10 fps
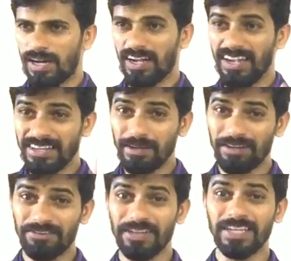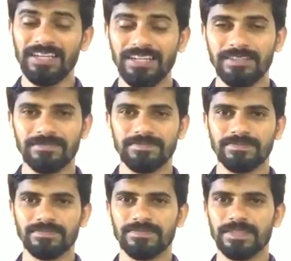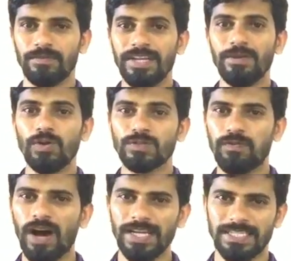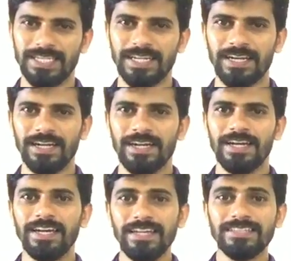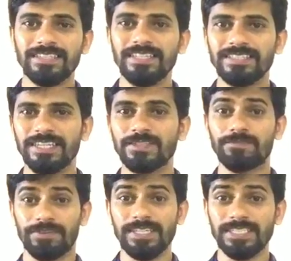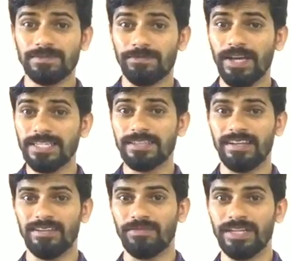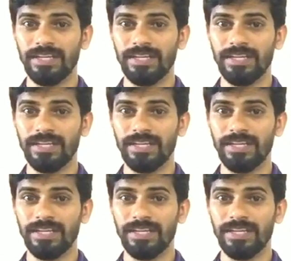in the ring, when he was fighting, he sees his friend's face there,